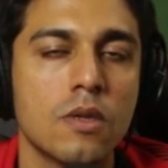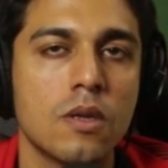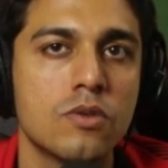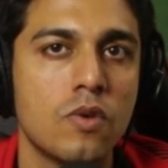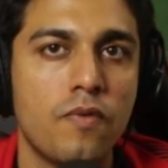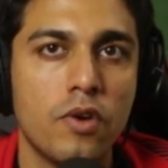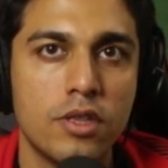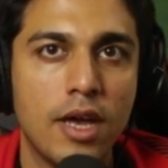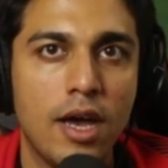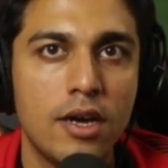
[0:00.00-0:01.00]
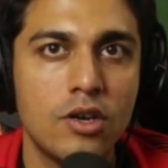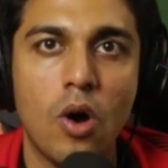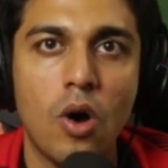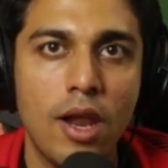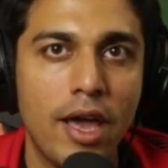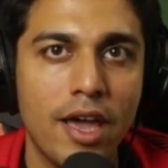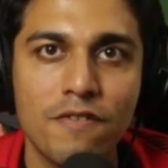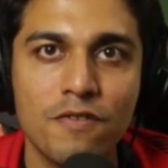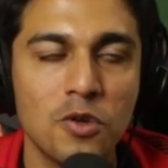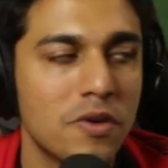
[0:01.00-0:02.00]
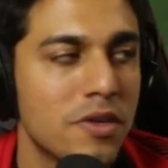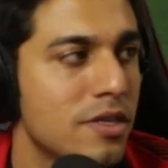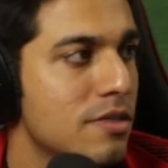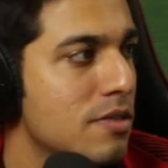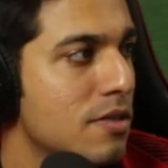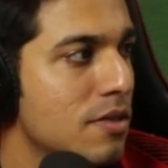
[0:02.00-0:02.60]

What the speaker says: So for that, all I have to do is